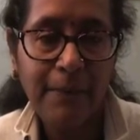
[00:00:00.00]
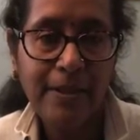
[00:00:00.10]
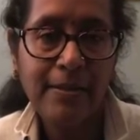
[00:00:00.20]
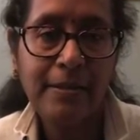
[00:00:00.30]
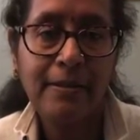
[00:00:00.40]

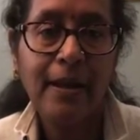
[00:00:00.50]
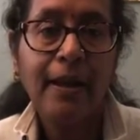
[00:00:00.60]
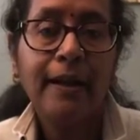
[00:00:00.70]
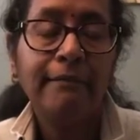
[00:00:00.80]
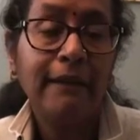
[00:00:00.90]
It's
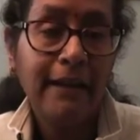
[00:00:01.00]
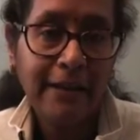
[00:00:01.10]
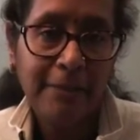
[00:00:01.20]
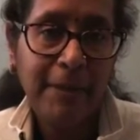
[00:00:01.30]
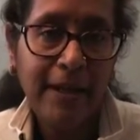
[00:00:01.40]
their
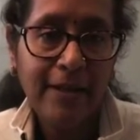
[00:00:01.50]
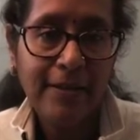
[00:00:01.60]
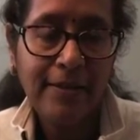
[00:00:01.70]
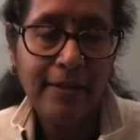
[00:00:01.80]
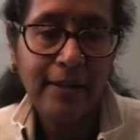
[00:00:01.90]

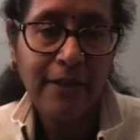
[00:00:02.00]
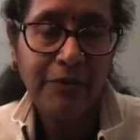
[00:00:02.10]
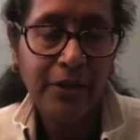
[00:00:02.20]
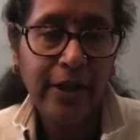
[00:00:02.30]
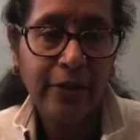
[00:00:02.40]
experiences that they've
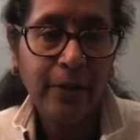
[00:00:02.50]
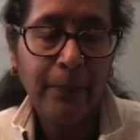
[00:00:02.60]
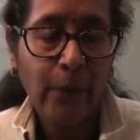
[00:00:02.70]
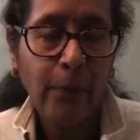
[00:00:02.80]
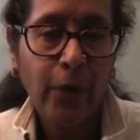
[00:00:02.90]
shared in the
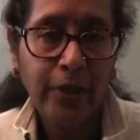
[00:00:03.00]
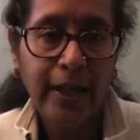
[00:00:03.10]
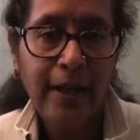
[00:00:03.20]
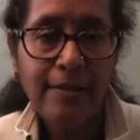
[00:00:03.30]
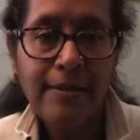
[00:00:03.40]

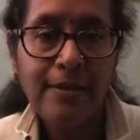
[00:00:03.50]
podcast.